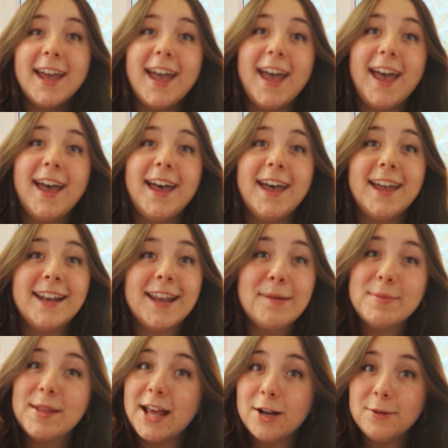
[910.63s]
And
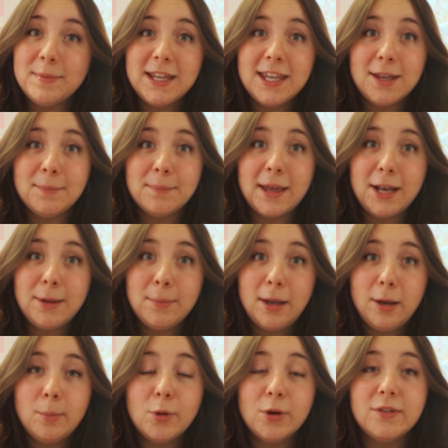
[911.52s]
I plan on making many
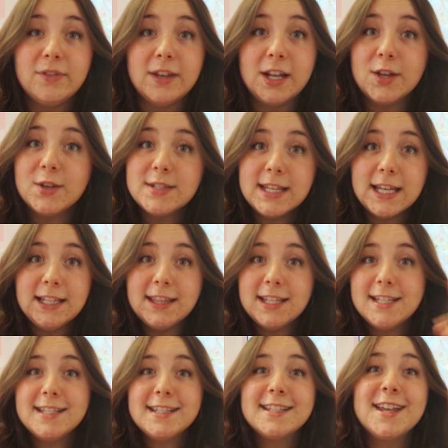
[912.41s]
more videos like
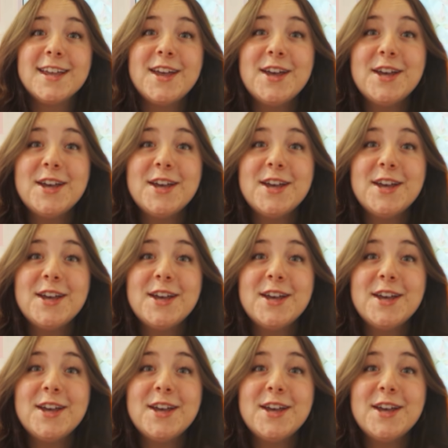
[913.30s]
this,